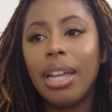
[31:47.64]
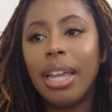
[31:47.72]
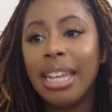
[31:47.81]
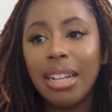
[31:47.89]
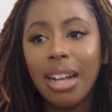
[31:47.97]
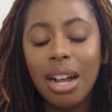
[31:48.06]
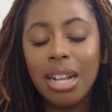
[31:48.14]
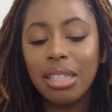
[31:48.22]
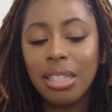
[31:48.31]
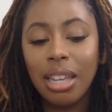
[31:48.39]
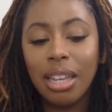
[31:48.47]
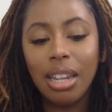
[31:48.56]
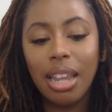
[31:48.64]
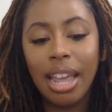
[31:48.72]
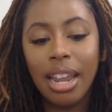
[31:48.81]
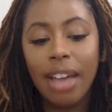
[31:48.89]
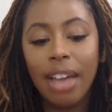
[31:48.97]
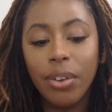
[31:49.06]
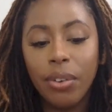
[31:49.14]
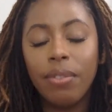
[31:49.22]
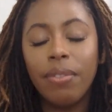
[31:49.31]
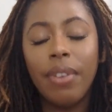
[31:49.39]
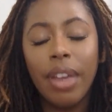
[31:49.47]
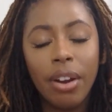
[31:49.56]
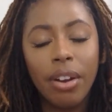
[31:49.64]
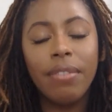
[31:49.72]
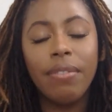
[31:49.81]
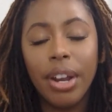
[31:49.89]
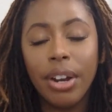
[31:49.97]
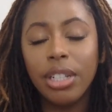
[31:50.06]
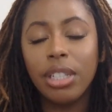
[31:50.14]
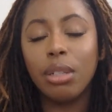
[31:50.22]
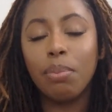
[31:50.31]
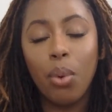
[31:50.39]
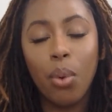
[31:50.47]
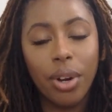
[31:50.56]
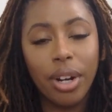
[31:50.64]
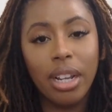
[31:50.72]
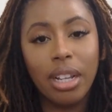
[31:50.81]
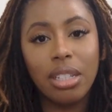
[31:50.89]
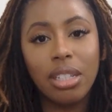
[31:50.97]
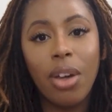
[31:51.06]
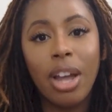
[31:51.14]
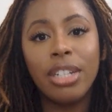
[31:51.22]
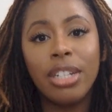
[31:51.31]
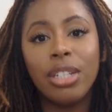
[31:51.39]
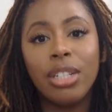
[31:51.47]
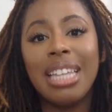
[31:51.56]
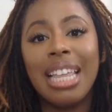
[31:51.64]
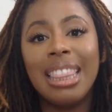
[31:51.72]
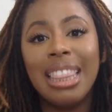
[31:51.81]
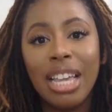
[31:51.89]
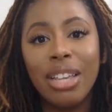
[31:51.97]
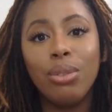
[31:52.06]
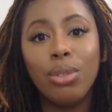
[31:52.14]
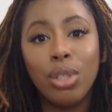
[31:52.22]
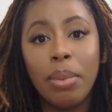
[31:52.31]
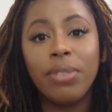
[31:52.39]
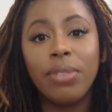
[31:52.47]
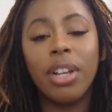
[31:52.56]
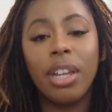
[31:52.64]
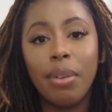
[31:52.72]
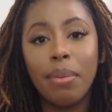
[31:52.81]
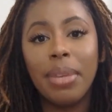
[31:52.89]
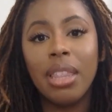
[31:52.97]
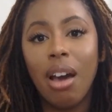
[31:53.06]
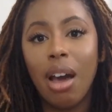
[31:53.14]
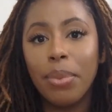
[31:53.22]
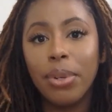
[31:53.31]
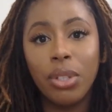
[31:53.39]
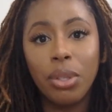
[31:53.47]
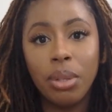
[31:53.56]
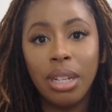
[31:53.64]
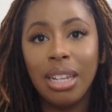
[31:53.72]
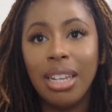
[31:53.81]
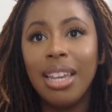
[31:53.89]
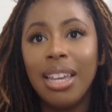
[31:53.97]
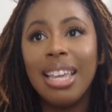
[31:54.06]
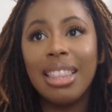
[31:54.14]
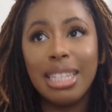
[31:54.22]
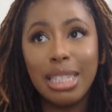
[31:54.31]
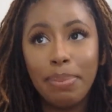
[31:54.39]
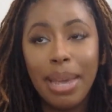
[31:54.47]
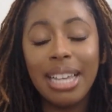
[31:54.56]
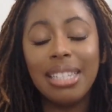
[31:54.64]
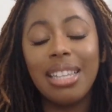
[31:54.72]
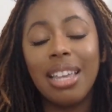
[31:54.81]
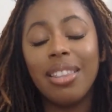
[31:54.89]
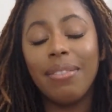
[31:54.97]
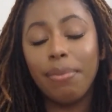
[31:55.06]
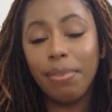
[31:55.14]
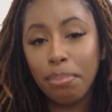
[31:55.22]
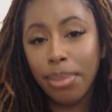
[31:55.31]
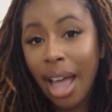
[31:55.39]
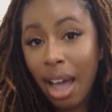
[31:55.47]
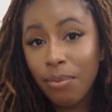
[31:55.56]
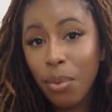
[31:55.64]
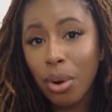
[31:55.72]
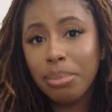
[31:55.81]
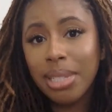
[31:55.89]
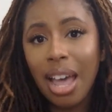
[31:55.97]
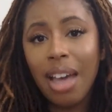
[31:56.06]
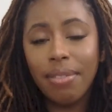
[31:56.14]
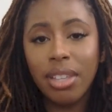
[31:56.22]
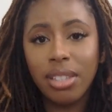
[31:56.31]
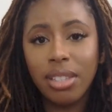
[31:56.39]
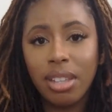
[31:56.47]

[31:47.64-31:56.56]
in content. And I feel very, very supported. So I just want to say thank you so much for giving me the opportunity, the space, and the platform to have this